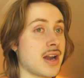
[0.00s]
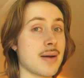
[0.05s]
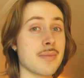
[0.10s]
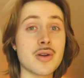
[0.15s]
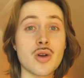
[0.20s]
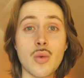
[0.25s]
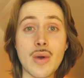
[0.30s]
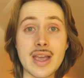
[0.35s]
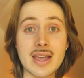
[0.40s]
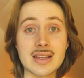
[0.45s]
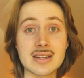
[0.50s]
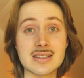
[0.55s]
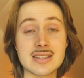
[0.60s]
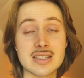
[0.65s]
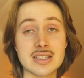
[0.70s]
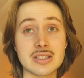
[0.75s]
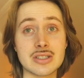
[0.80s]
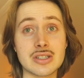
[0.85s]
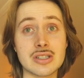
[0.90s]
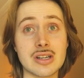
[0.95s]
but I'm gonna wait
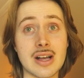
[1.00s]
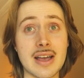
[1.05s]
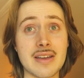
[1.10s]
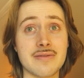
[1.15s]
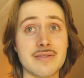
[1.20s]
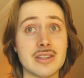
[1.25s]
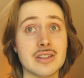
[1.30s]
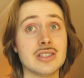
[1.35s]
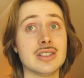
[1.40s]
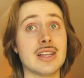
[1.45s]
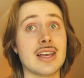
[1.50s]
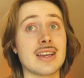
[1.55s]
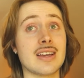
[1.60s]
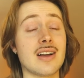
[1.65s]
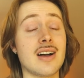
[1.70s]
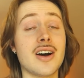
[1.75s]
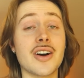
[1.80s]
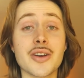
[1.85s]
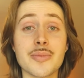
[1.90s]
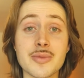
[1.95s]
until I feel like
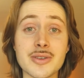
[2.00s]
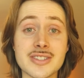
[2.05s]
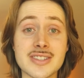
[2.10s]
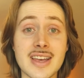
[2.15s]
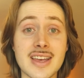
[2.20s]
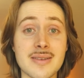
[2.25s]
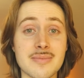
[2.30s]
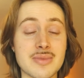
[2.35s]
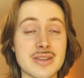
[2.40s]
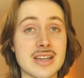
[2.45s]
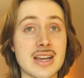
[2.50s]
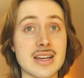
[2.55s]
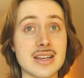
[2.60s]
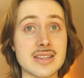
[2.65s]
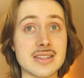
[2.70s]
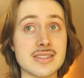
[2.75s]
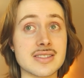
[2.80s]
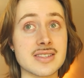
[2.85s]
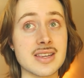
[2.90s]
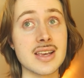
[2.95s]
100%
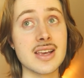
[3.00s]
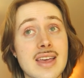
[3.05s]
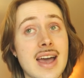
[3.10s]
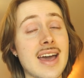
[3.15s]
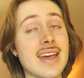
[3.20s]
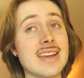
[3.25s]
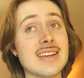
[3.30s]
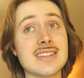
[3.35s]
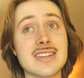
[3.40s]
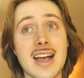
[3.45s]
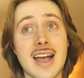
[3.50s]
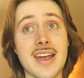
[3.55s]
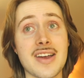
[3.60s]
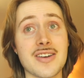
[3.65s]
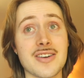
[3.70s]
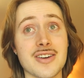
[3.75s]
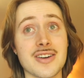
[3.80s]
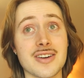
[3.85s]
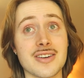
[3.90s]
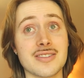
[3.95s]
because that
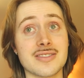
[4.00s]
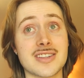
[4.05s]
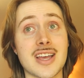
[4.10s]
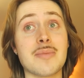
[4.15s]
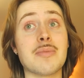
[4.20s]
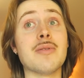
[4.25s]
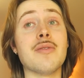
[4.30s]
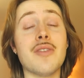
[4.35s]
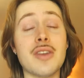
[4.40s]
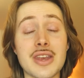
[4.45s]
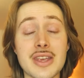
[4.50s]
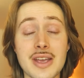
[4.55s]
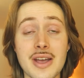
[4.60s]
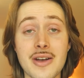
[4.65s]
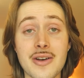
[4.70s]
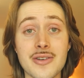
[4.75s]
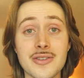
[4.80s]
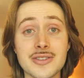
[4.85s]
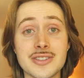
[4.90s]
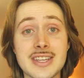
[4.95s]
entire type of
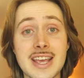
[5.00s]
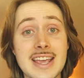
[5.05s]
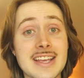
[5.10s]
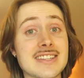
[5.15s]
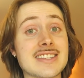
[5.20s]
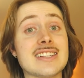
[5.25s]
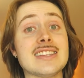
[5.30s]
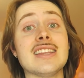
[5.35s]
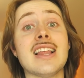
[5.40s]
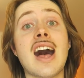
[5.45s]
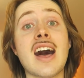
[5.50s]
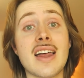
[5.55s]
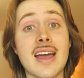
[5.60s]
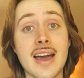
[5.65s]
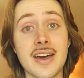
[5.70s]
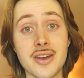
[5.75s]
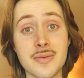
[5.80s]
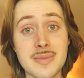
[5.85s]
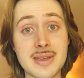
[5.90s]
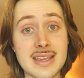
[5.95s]
video takes a lot
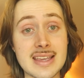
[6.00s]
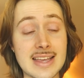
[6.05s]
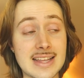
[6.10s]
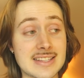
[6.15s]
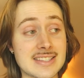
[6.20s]
out of me.